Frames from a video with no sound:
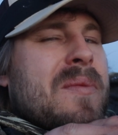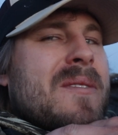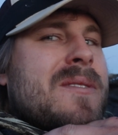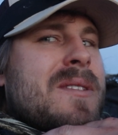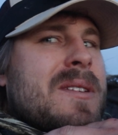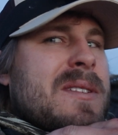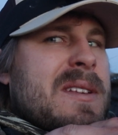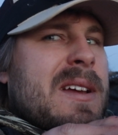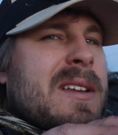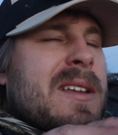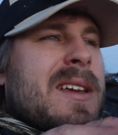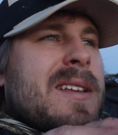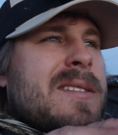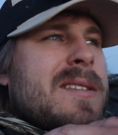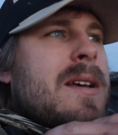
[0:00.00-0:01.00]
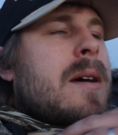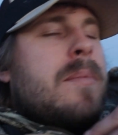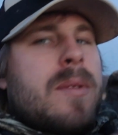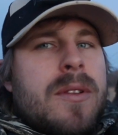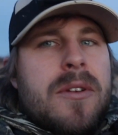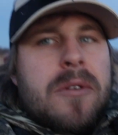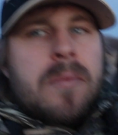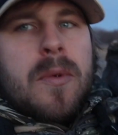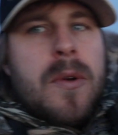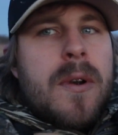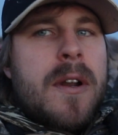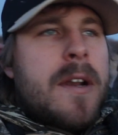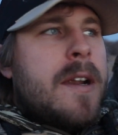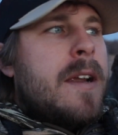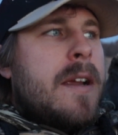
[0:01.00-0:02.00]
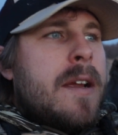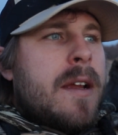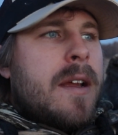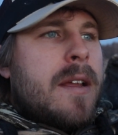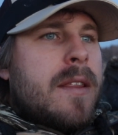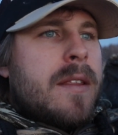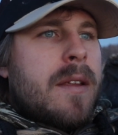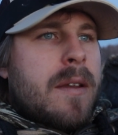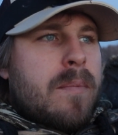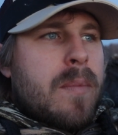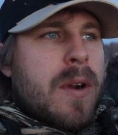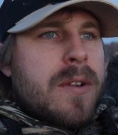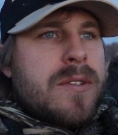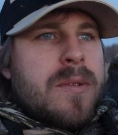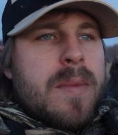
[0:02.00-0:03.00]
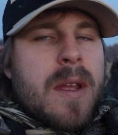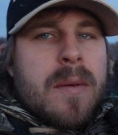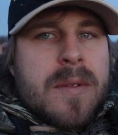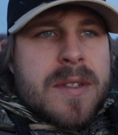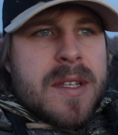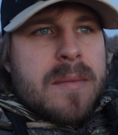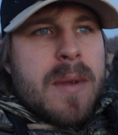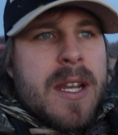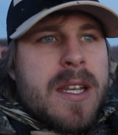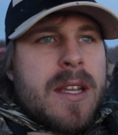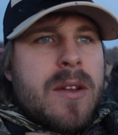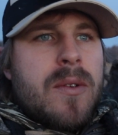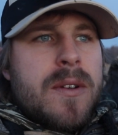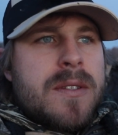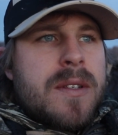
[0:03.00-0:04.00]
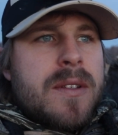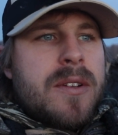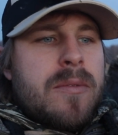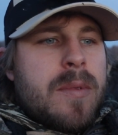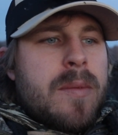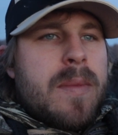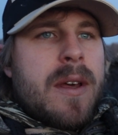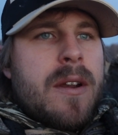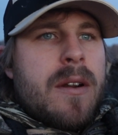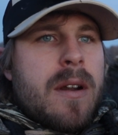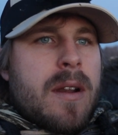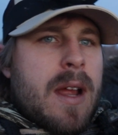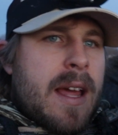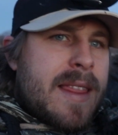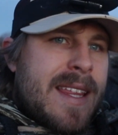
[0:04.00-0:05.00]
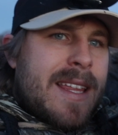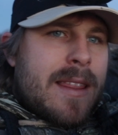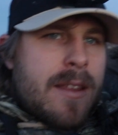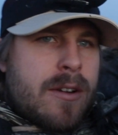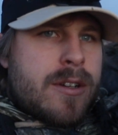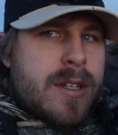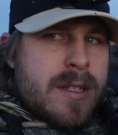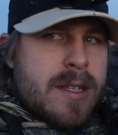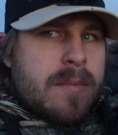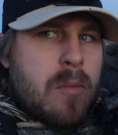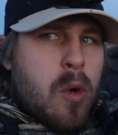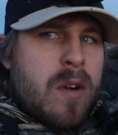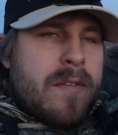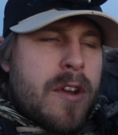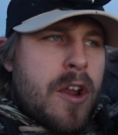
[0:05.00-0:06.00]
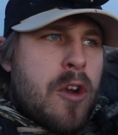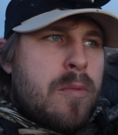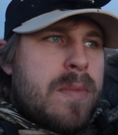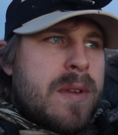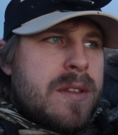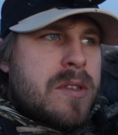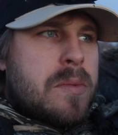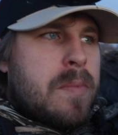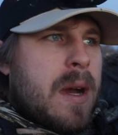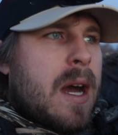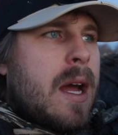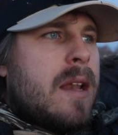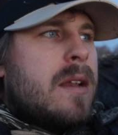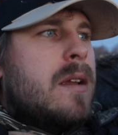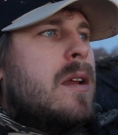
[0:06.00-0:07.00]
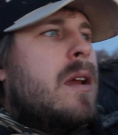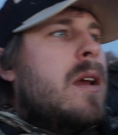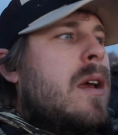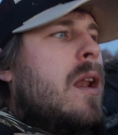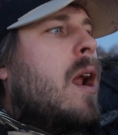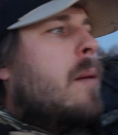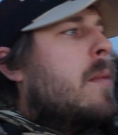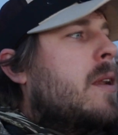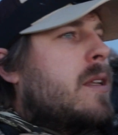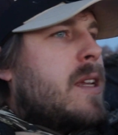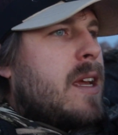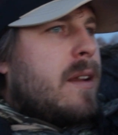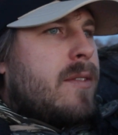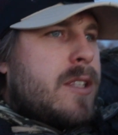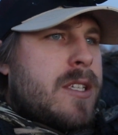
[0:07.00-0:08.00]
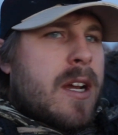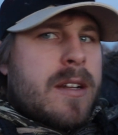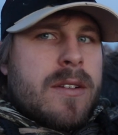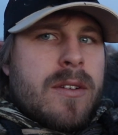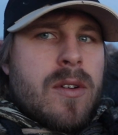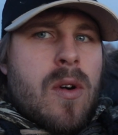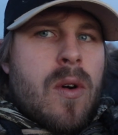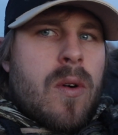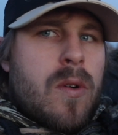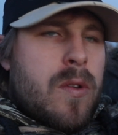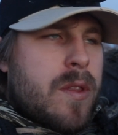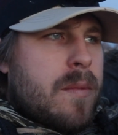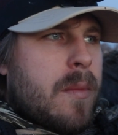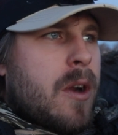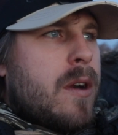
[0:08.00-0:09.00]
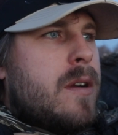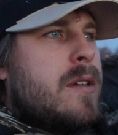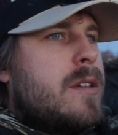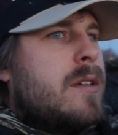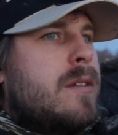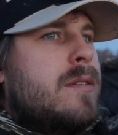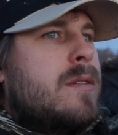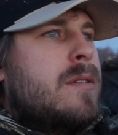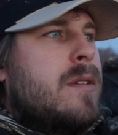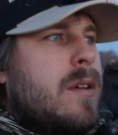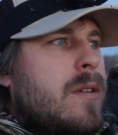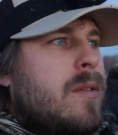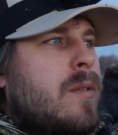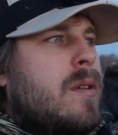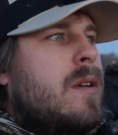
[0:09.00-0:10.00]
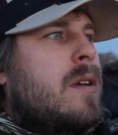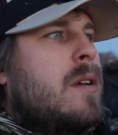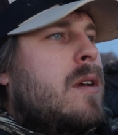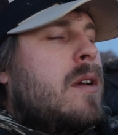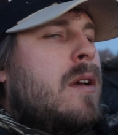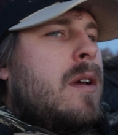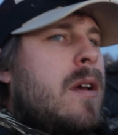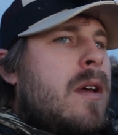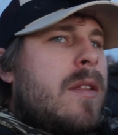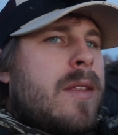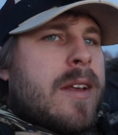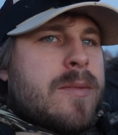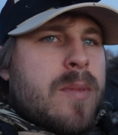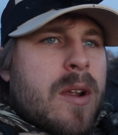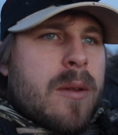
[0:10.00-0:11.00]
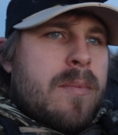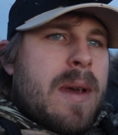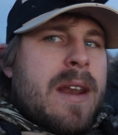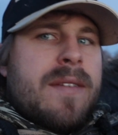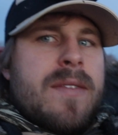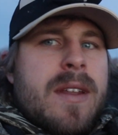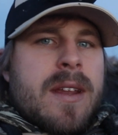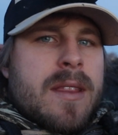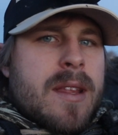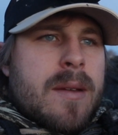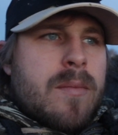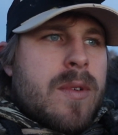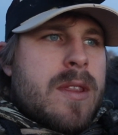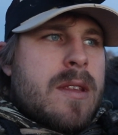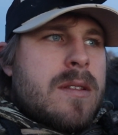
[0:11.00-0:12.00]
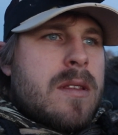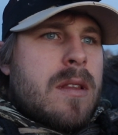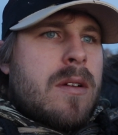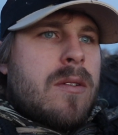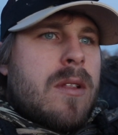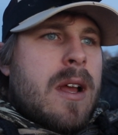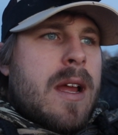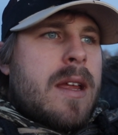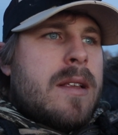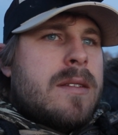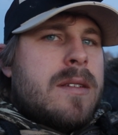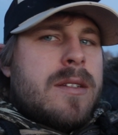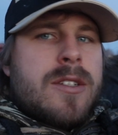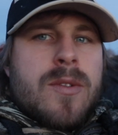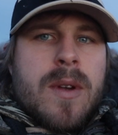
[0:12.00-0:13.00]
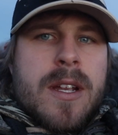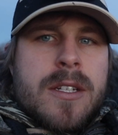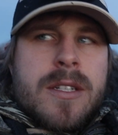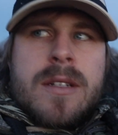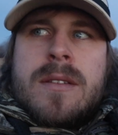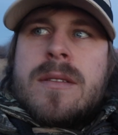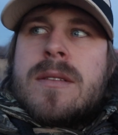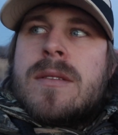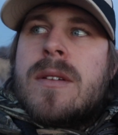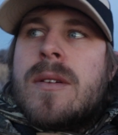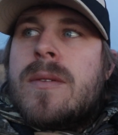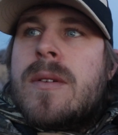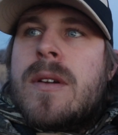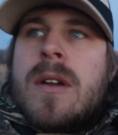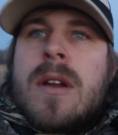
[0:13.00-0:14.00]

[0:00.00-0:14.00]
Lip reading: once the sun gets up a little more, the birds will be able to see my decoys a little bit better. I think they're just in more of an open spot. I'm in kind of a tucked little hole in the marsh, so that's probably benefiting them with this low light situation. So